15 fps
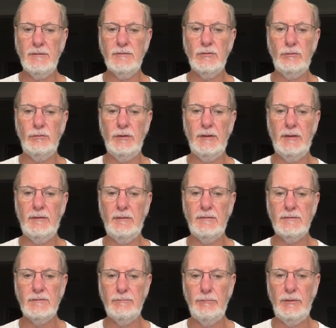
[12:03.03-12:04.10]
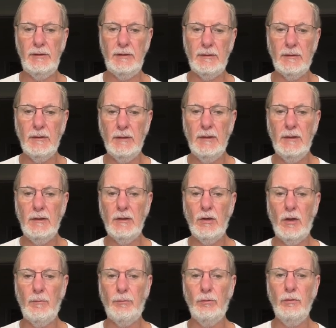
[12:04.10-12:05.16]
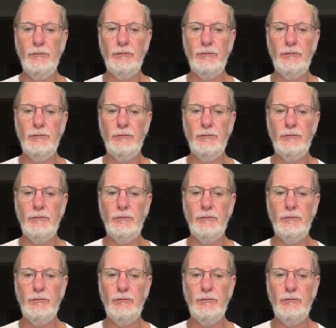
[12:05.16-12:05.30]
So you get this big couple.